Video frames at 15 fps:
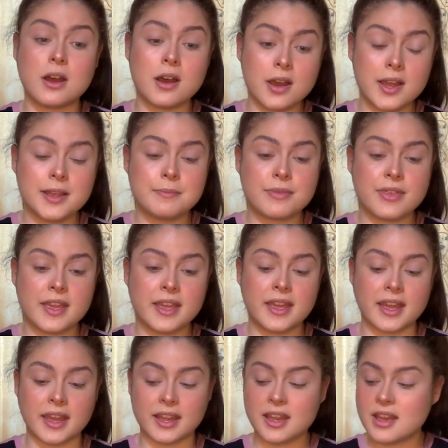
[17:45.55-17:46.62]
I am
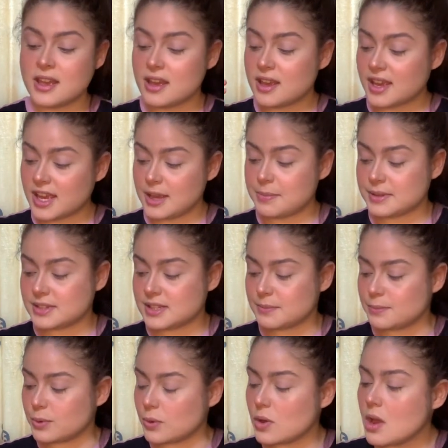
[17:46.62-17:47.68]
thinking, keep it
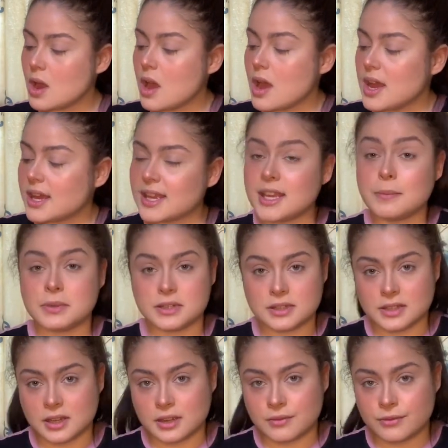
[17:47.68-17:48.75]
simple, keep it
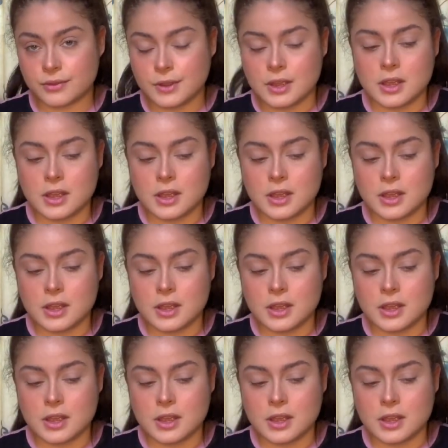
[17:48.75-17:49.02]
safe.